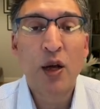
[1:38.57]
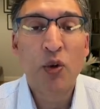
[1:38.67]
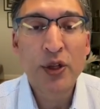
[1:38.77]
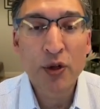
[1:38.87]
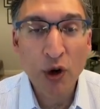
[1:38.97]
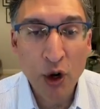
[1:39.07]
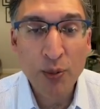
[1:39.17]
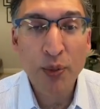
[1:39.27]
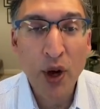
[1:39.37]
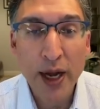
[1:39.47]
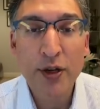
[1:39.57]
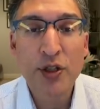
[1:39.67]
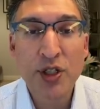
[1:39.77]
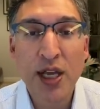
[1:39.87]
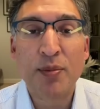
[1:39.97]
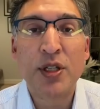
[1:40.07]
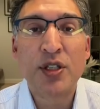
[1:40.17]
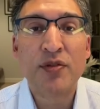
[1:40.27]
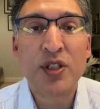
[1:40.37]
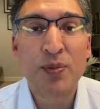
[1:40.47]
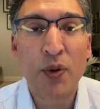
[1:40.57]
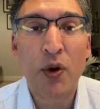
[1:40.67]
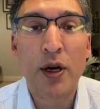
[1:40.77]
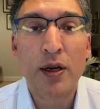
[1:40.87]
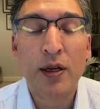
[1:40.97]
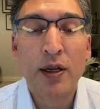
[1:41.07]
with their own prior statements of support.